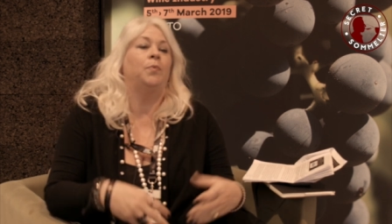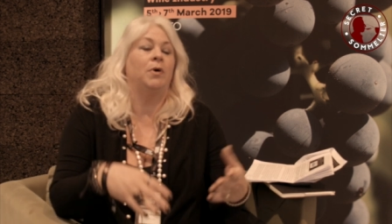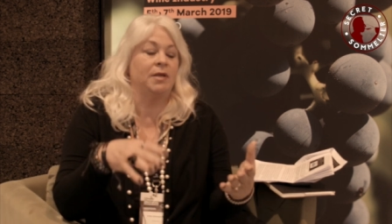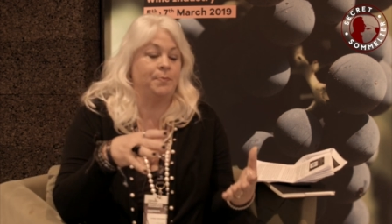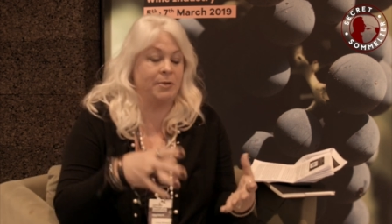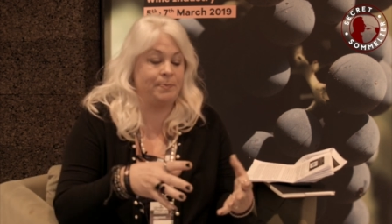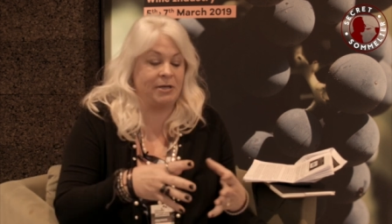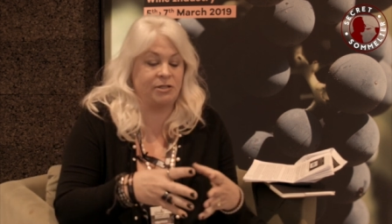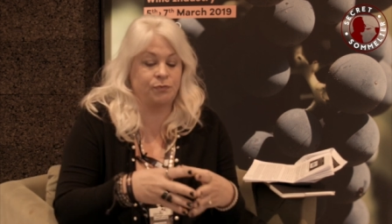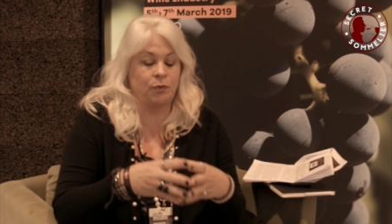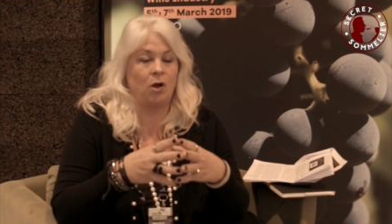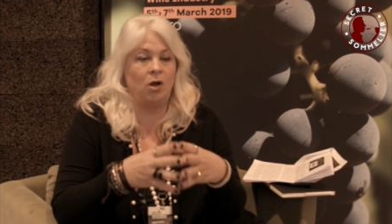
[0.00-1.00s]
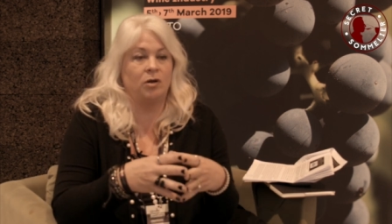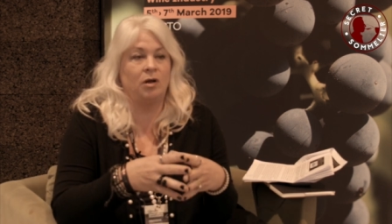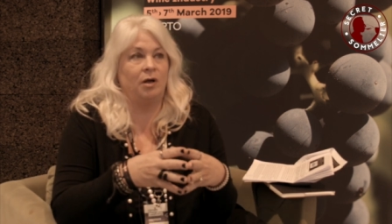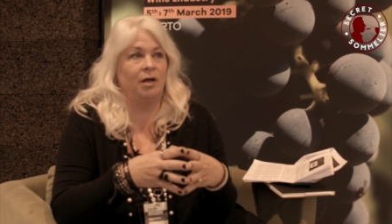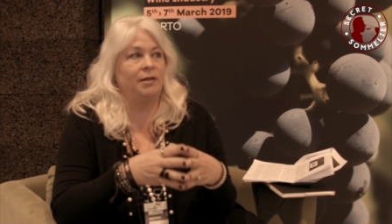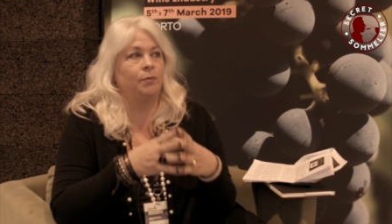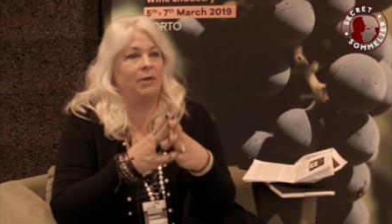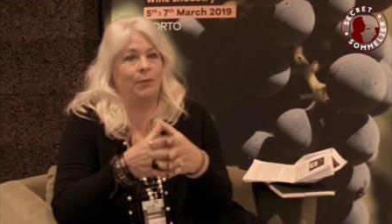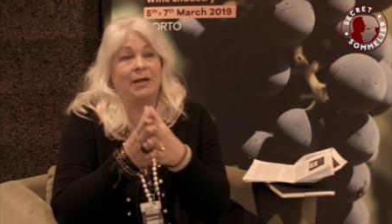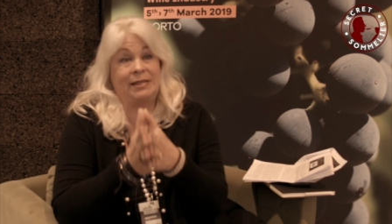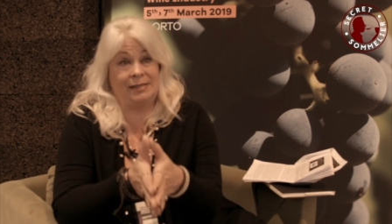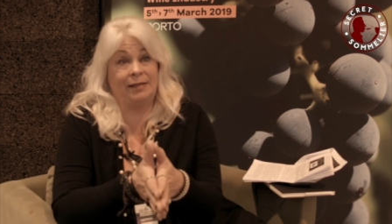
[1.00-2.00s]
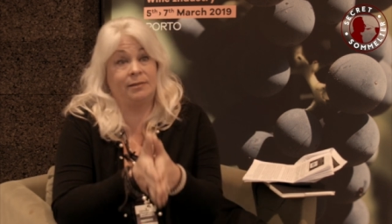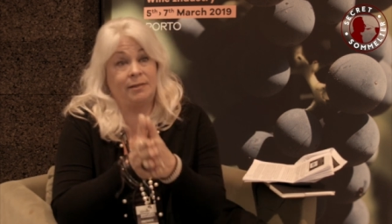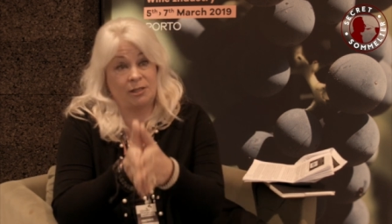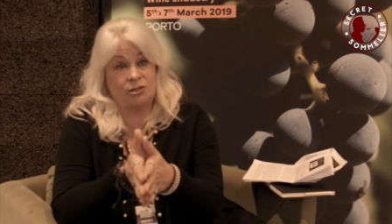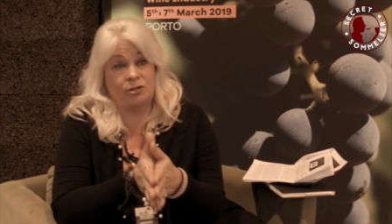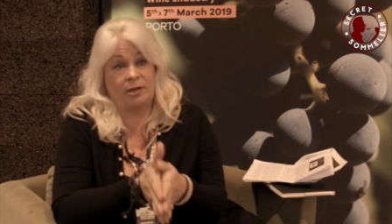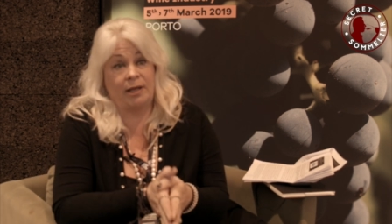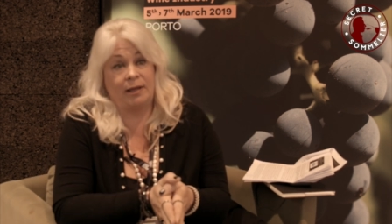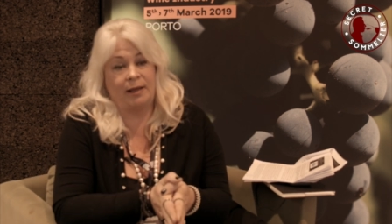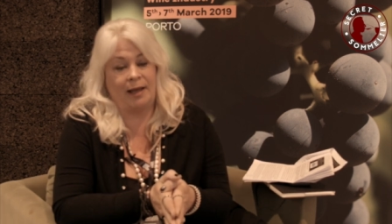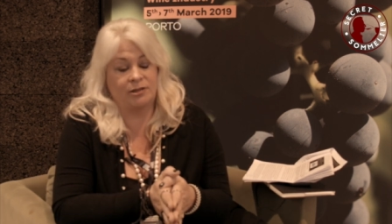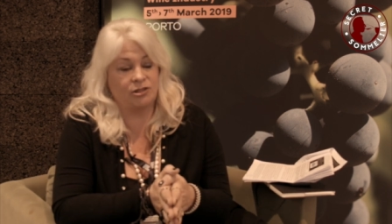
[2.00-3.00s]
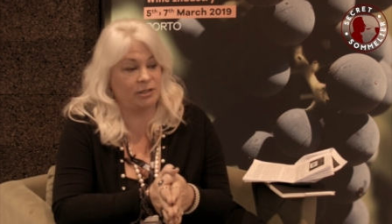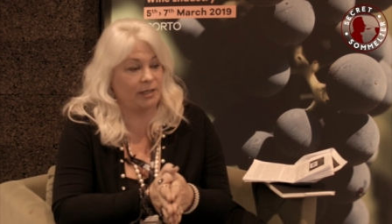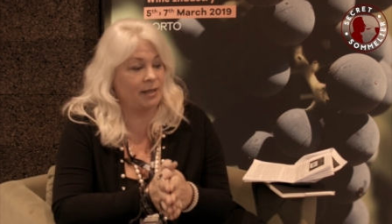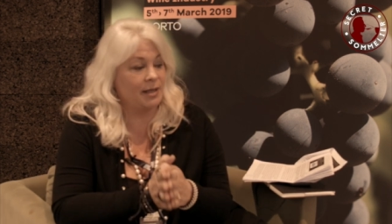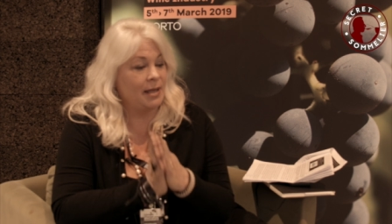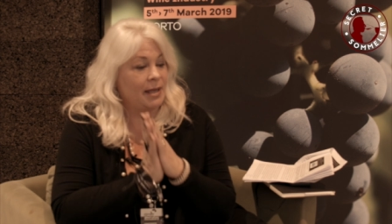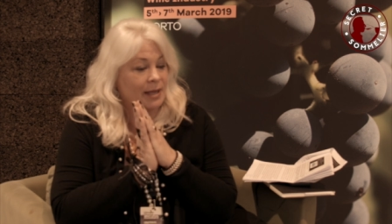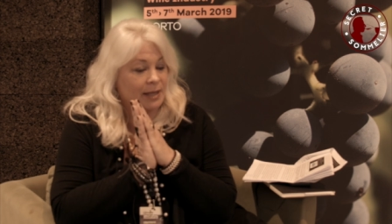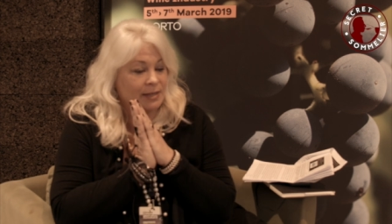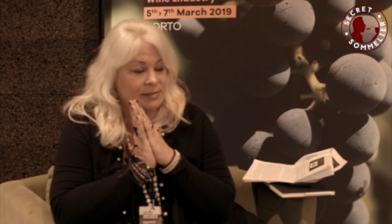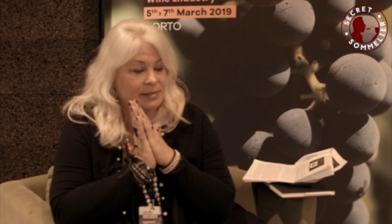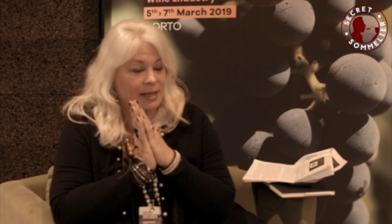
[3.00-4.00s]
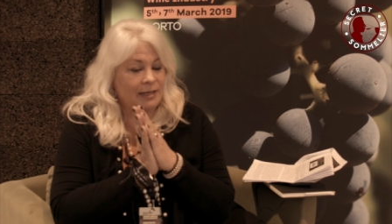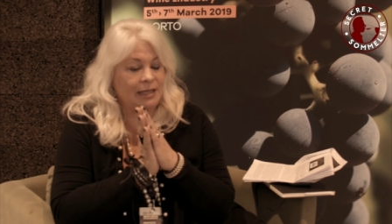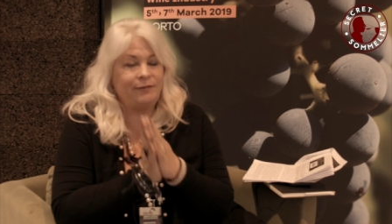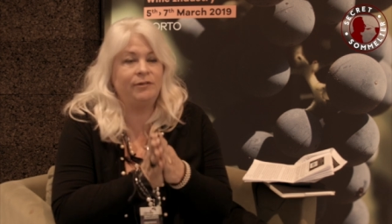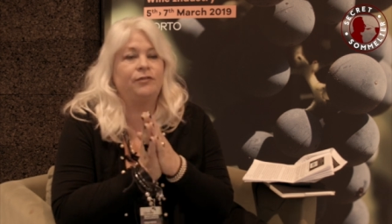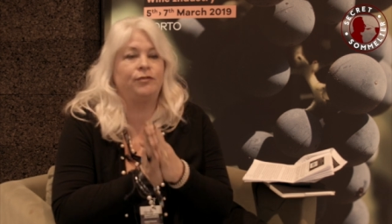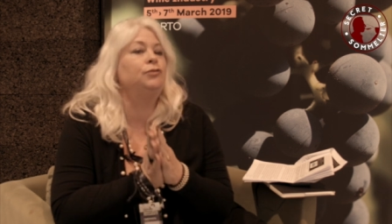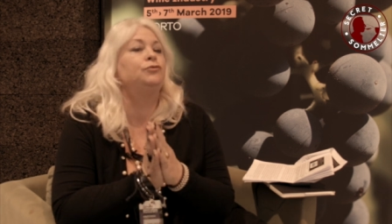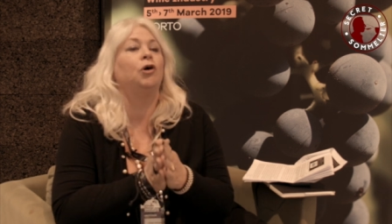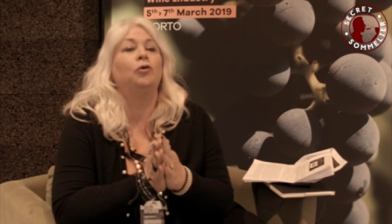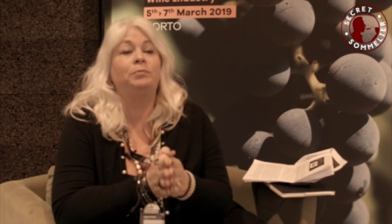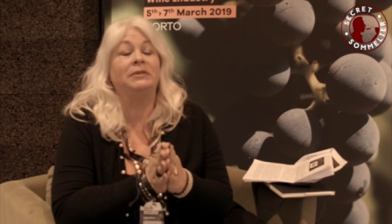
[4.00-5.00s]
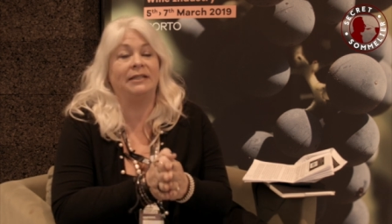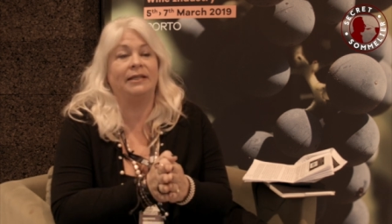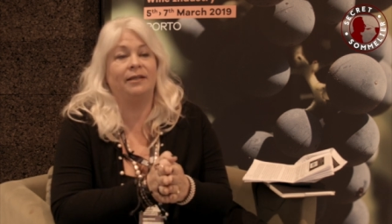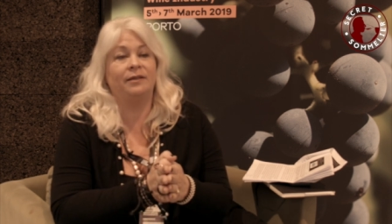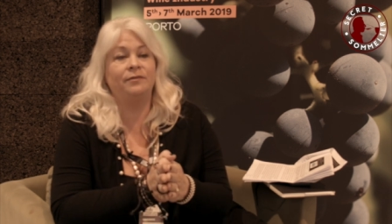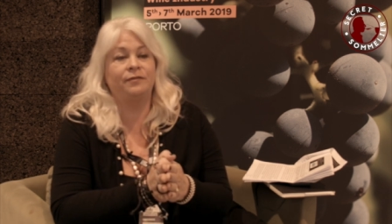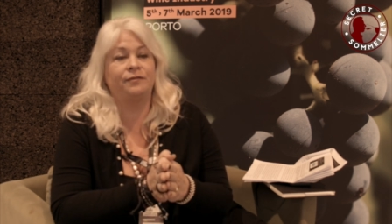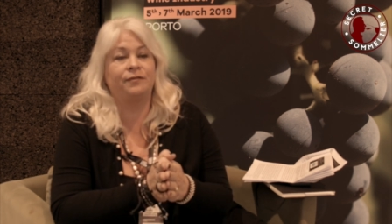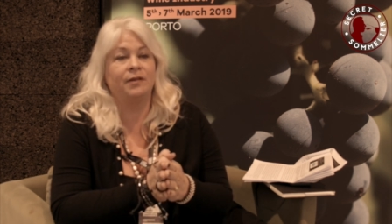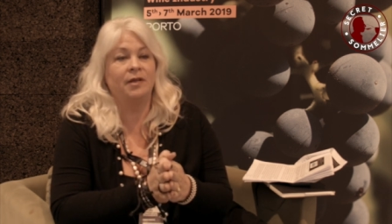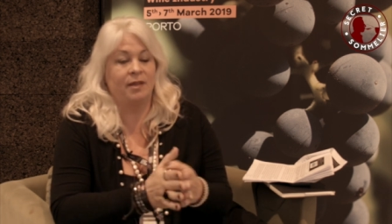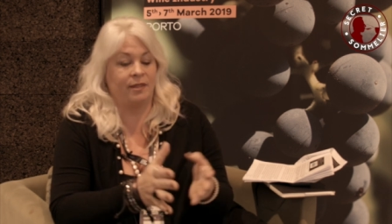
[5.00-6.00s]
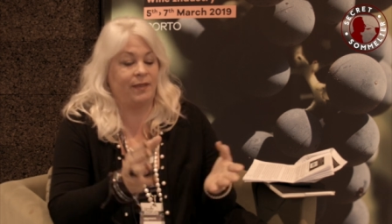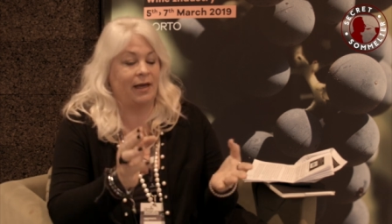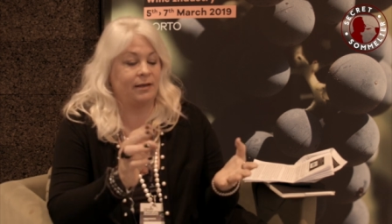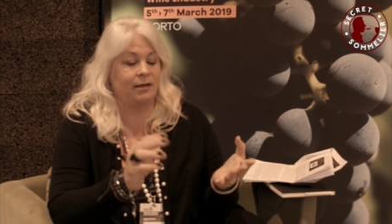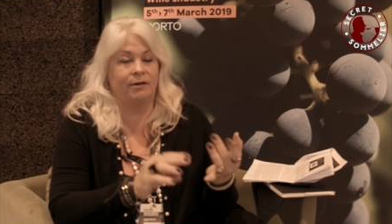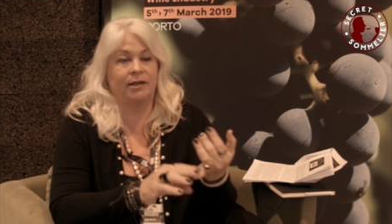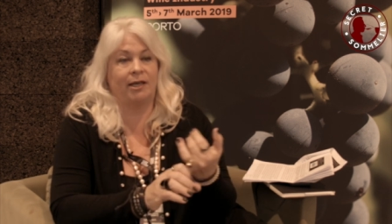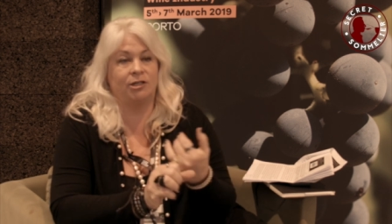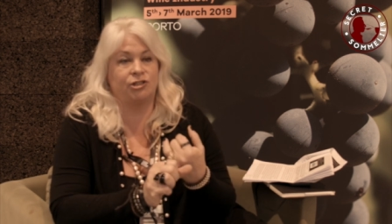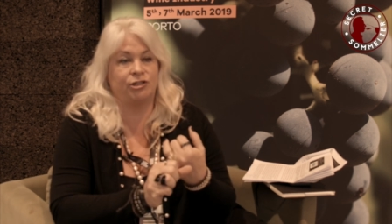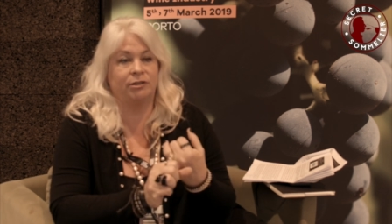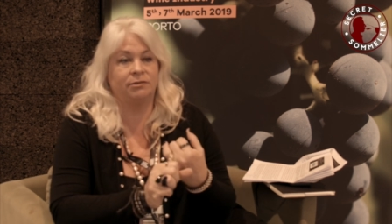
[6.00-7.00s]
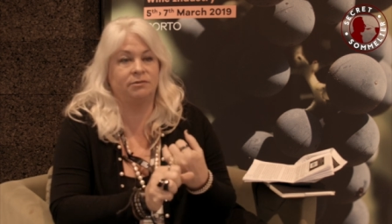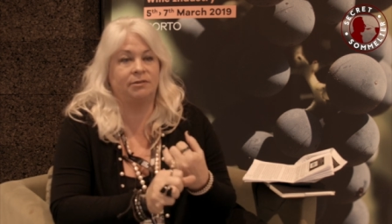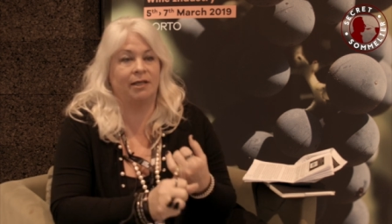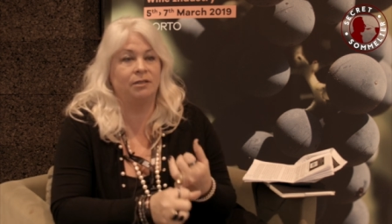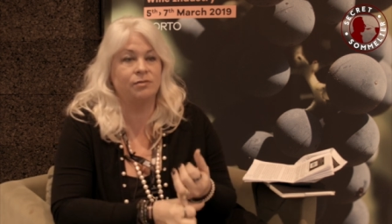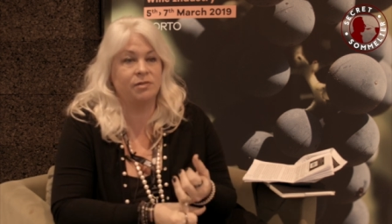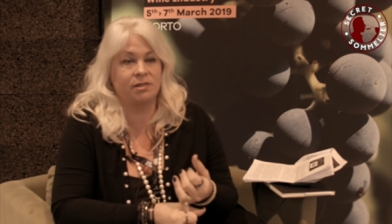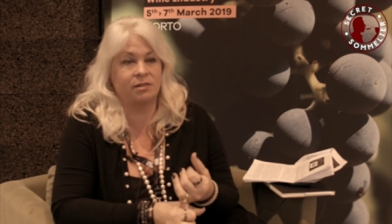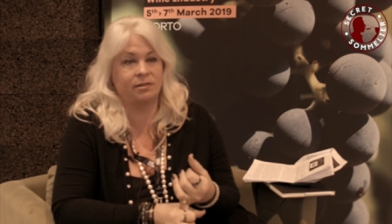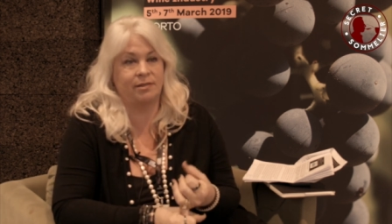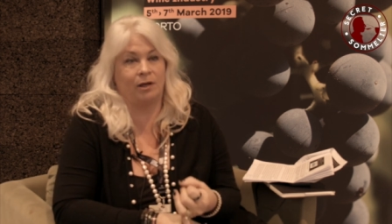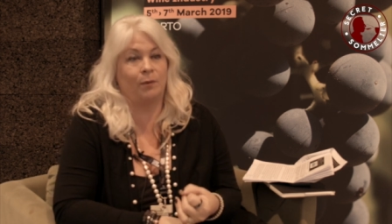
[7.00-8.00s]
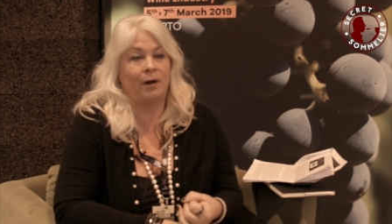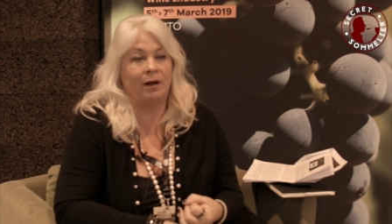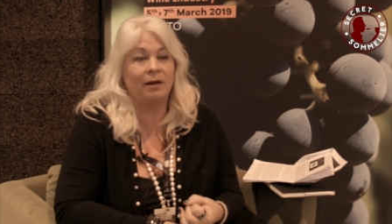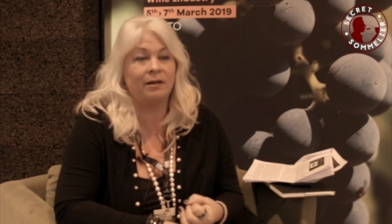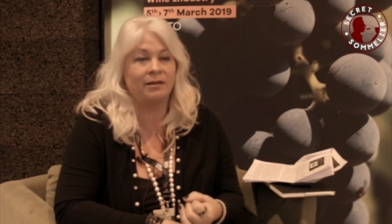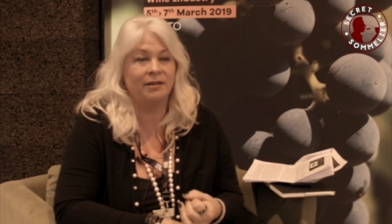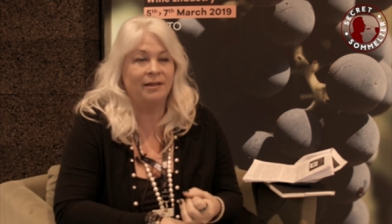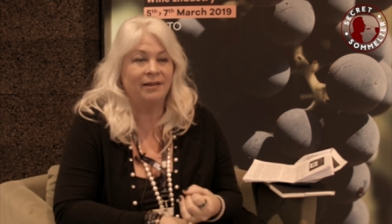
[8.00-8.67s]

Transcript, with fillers: Well, but, but it's wrong on, what I said yesterday, actually, is that even if you don't believe that irrigation dilutes terroir,